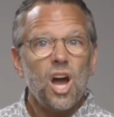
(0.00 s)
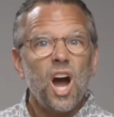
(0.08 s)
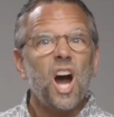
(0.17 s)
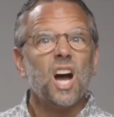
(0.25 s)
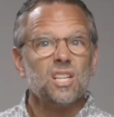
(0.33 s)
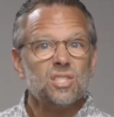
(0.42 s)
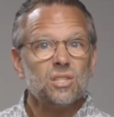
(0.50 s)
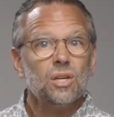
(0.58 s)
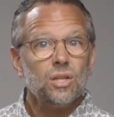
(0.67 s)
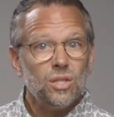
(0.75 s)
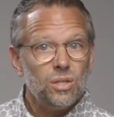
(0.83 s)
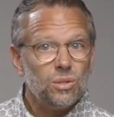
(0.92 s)
us,
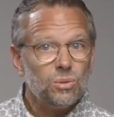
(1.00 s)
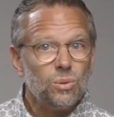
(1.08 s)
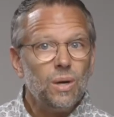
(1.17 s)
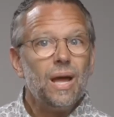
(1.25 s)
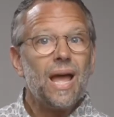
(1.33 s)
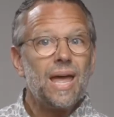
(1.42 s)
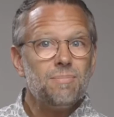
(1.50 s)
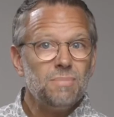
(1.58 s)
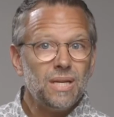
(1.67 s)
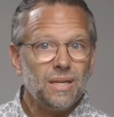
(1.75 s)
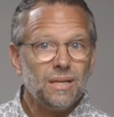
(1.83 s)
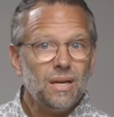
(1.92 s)
you, and
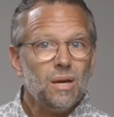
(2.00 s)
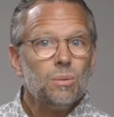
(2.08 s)
me,